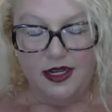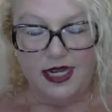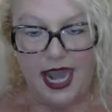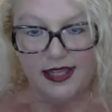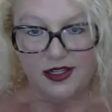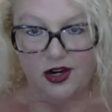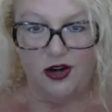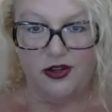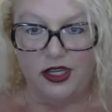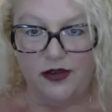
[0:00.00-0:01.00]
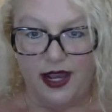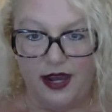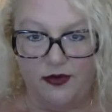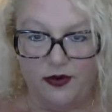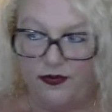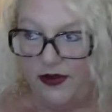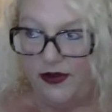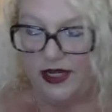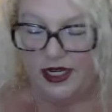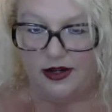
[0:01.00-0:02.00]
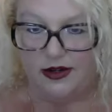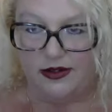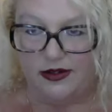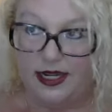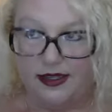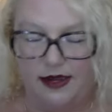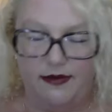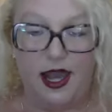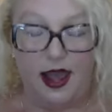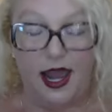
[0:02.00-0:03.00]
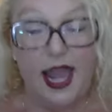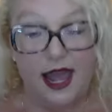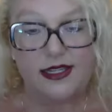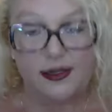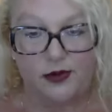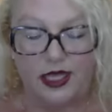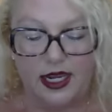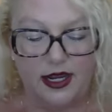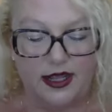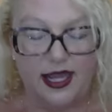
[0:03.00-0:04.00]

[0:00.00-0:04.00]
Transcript: gas card that you had for 50 years i guess they yeah i had someone they,